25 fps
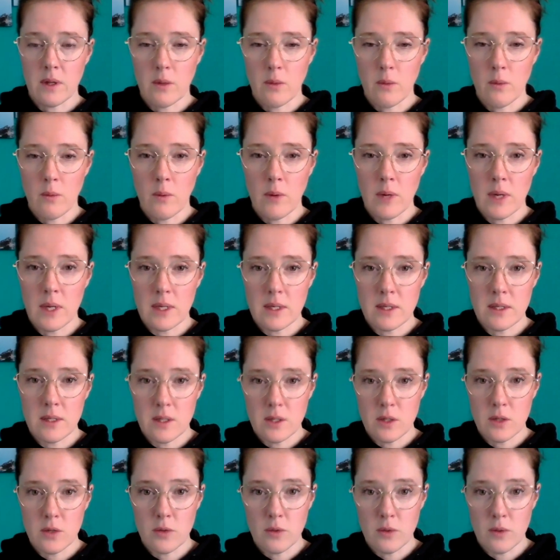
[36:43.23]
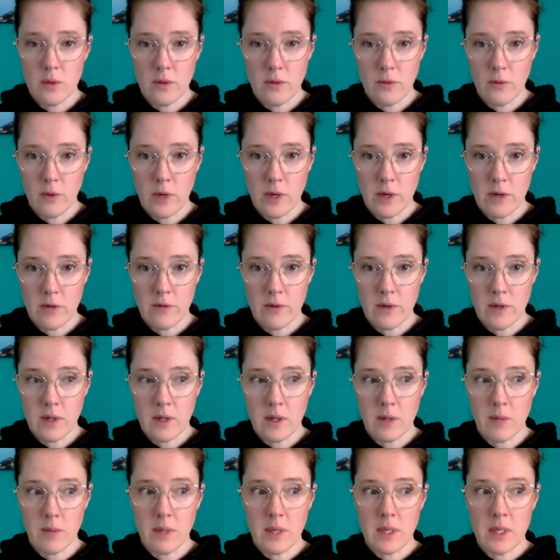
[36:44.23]
What is the truth of what you're
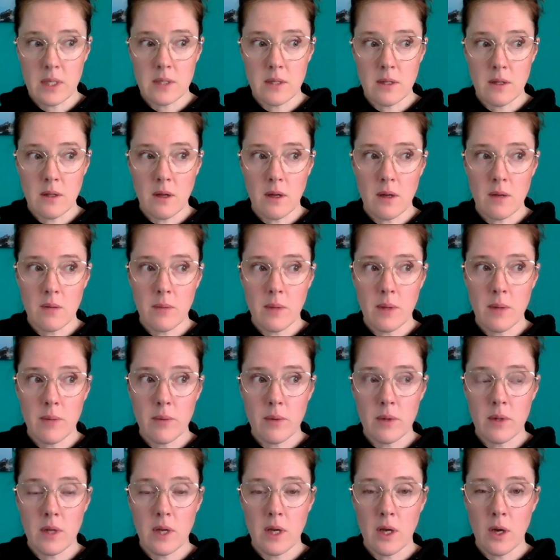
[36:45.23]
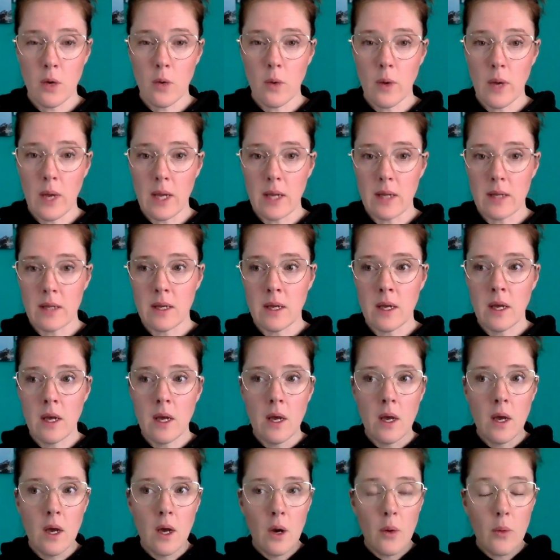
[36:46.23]
feeling? Because a lot of people equate
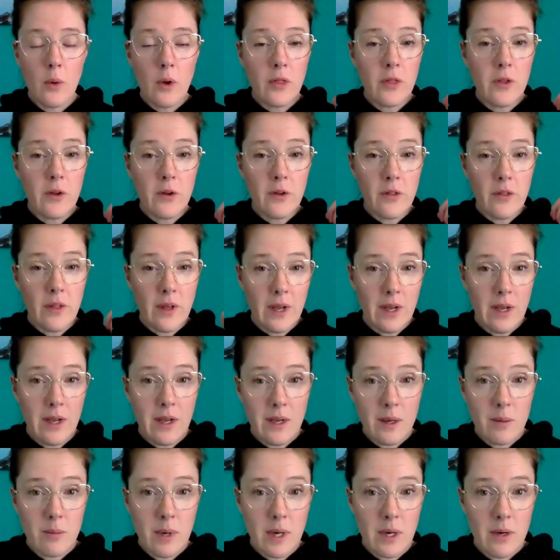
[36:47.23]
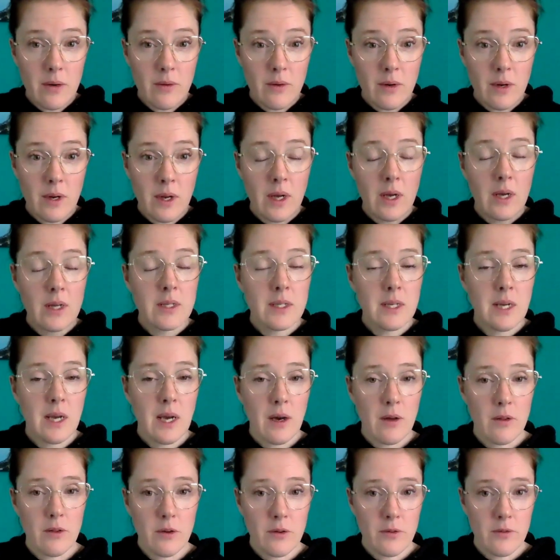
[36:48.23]
what they're thinking about to
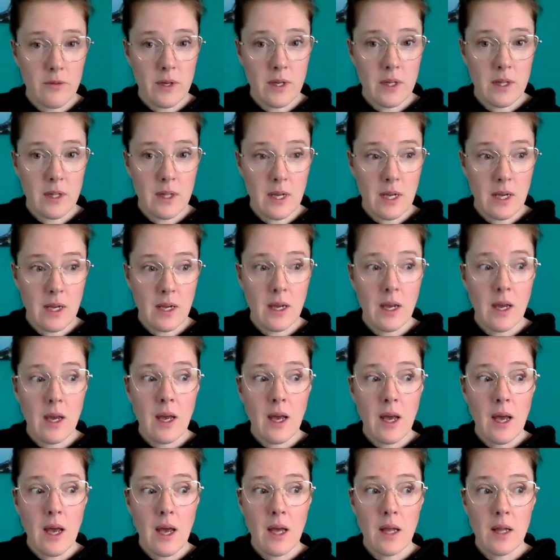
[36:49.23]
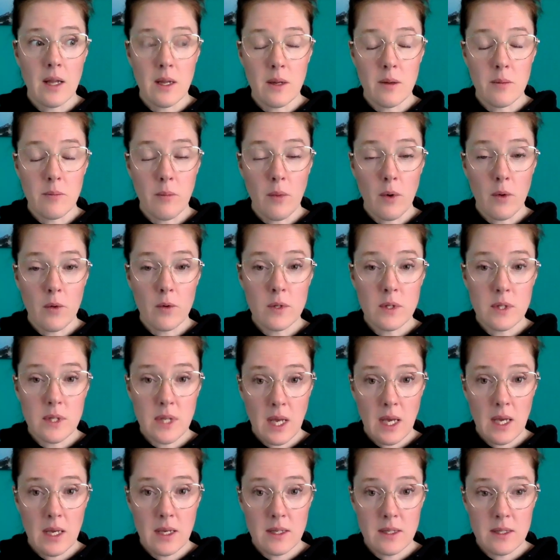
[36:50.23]
how they're feeling. And in most
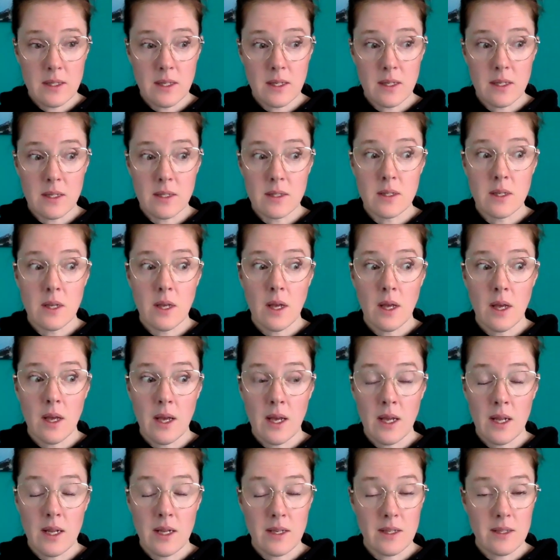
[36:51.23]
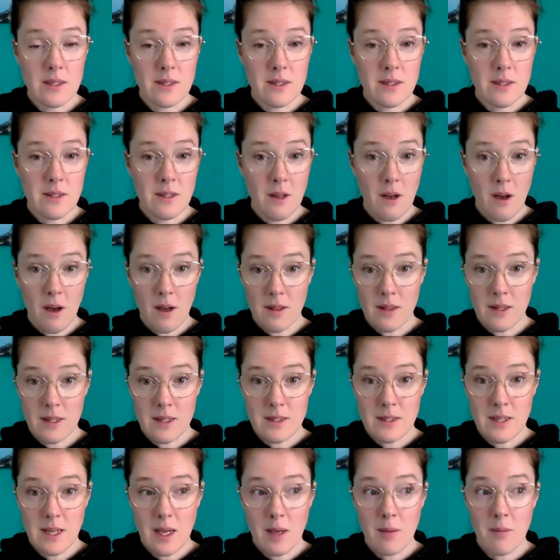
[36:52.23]
cases, it is not the
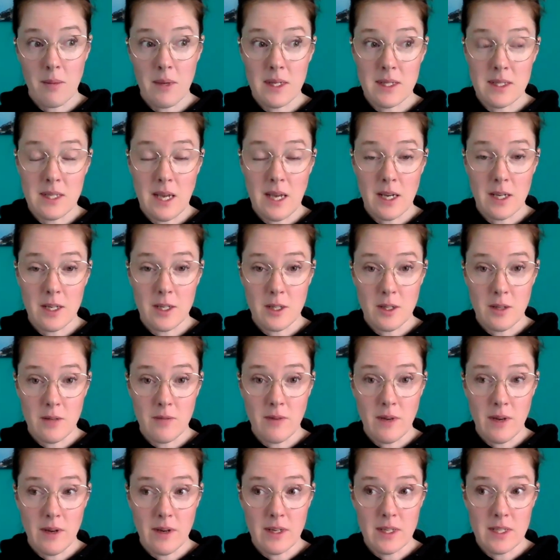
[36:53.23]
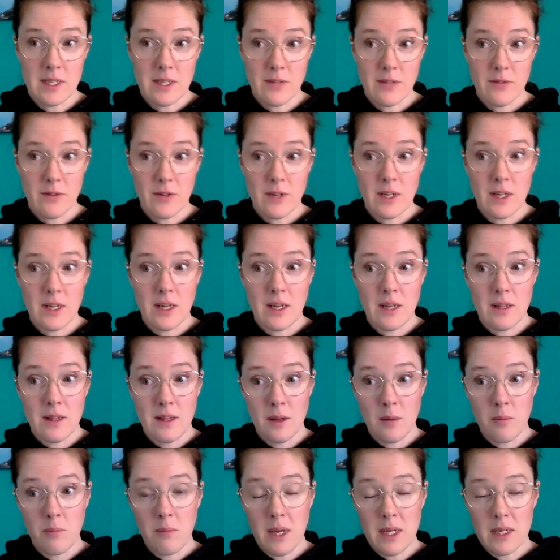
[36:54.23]
same. It's actually very different.
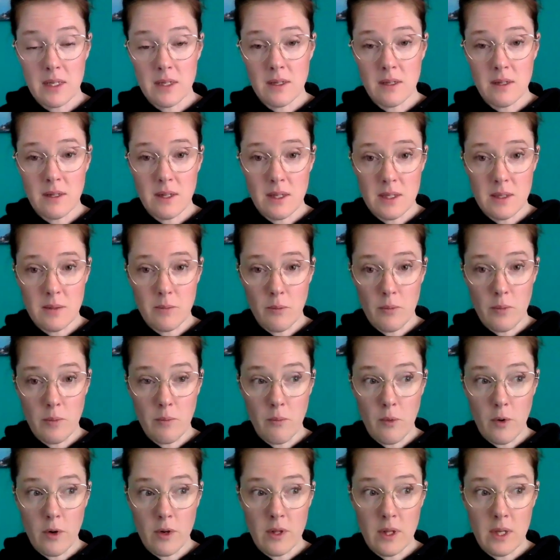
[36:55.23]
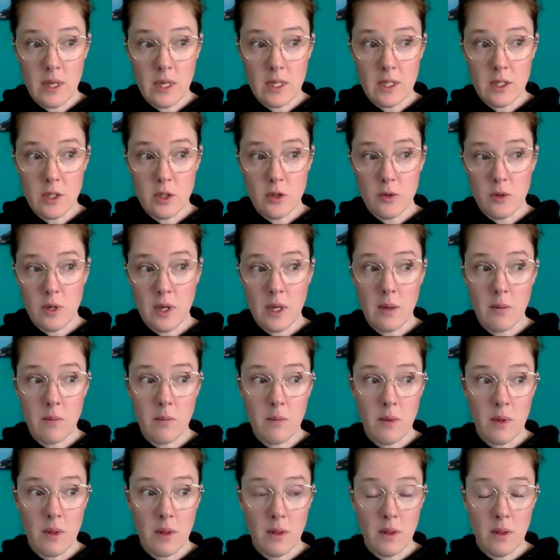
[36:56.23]
The mental is more the
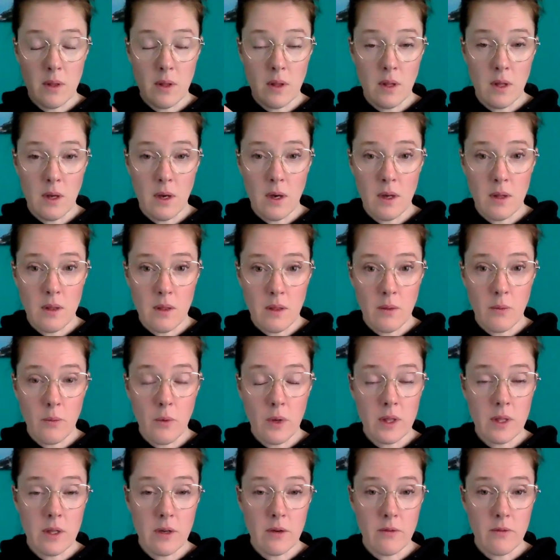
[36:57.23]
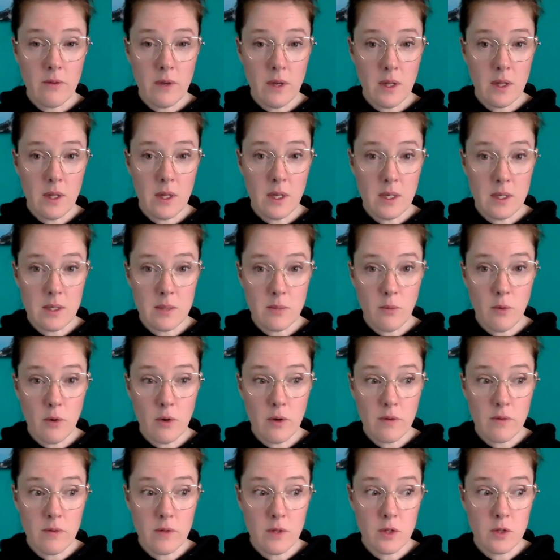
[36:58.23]
extreme. The what they're feeling is
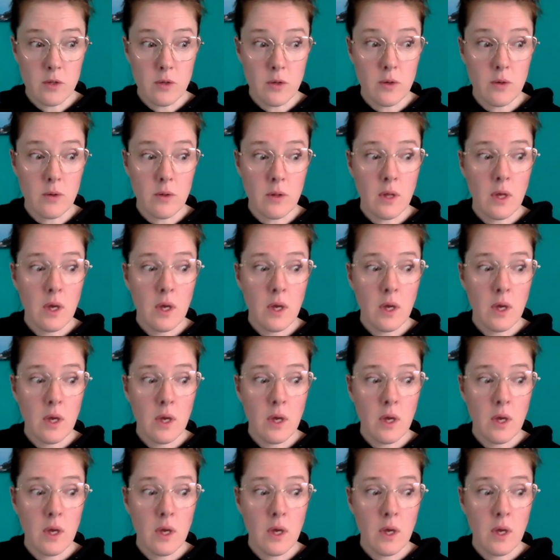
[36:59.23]
more the truth.